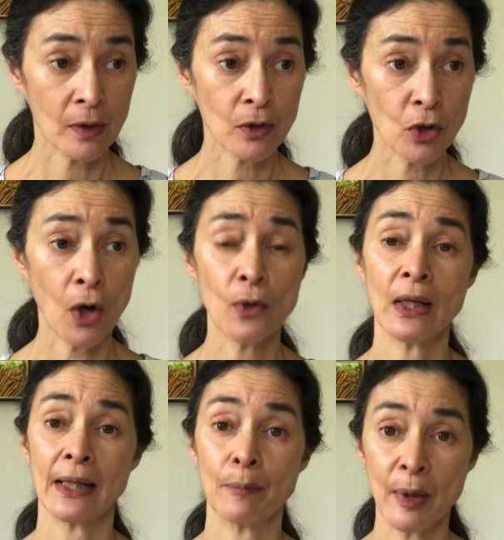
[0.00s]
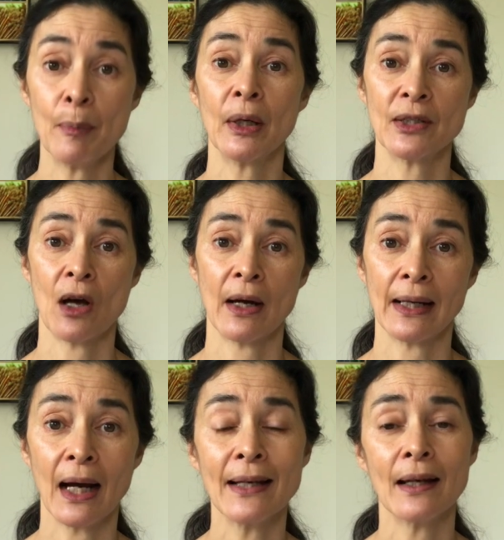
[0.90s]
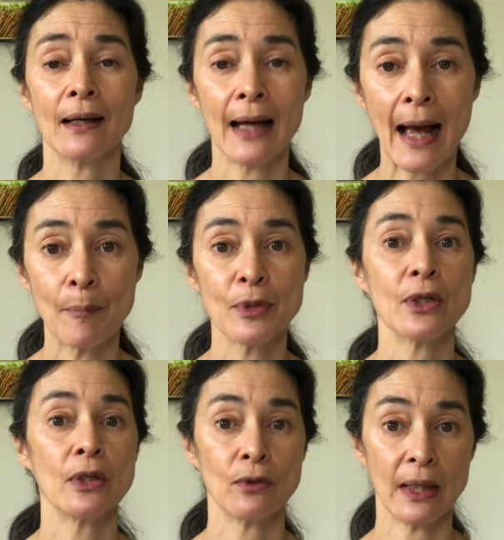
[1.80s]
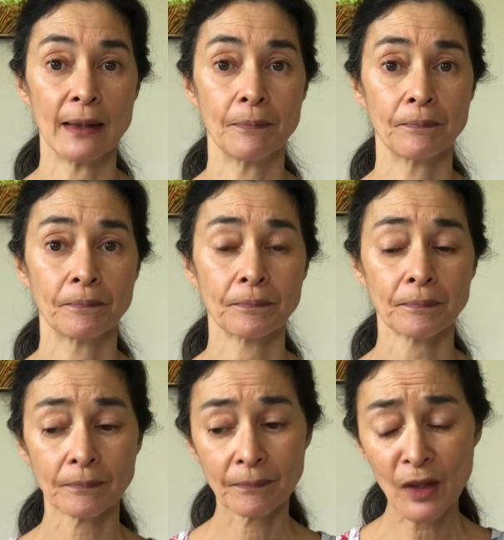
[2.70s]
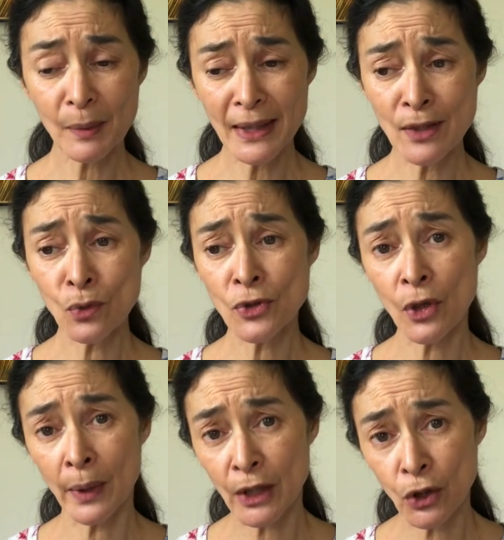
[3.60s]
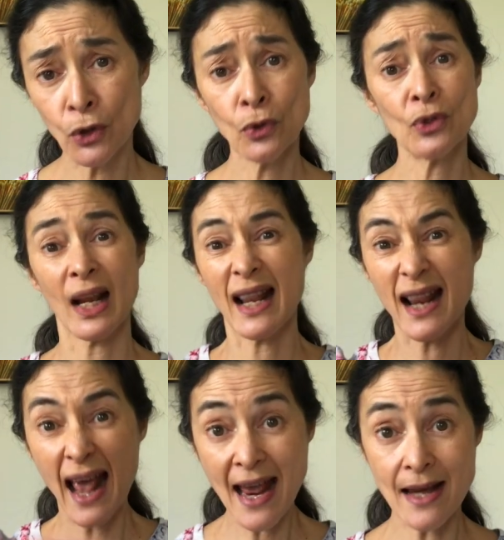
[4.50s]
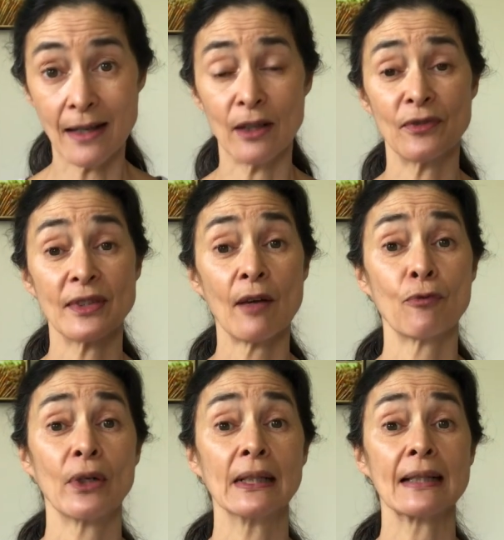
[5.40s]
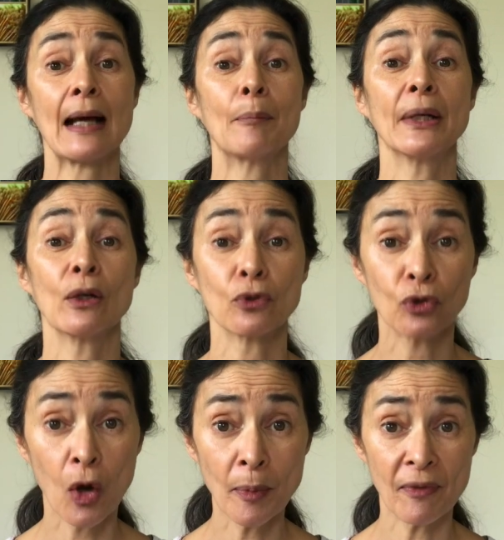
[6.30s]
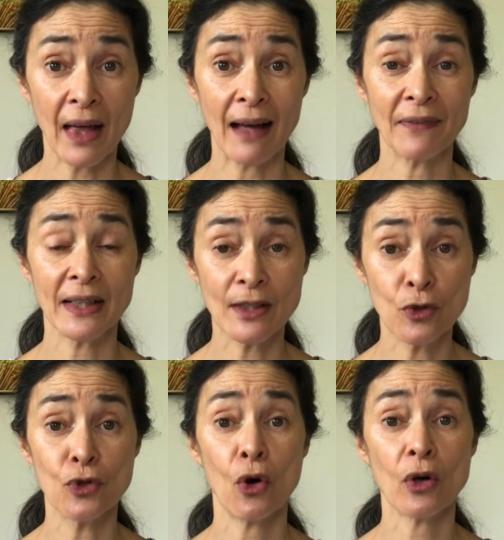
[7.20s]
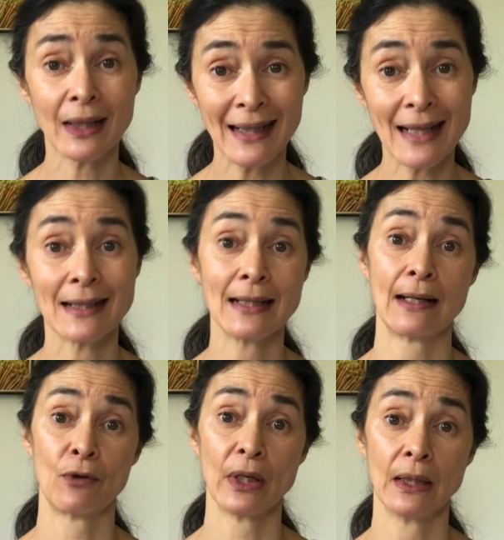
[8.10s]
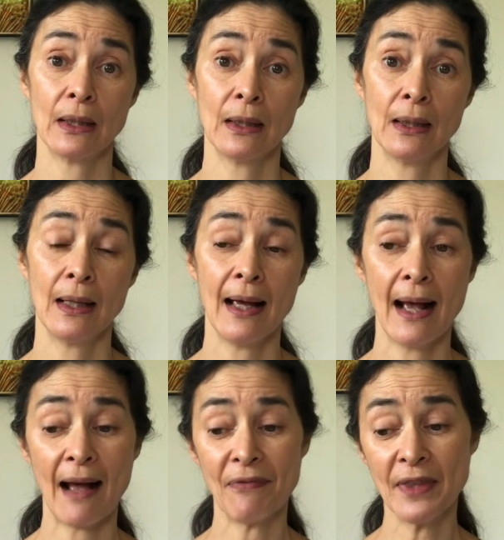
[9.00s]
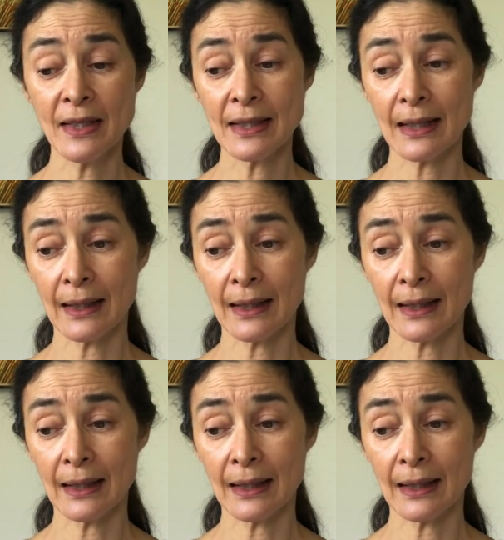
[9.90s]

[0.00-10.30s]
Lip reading: totally, people are dying, absolutely. But there's also a huge layer of suffering that's happening on top of that that is not necessary. And this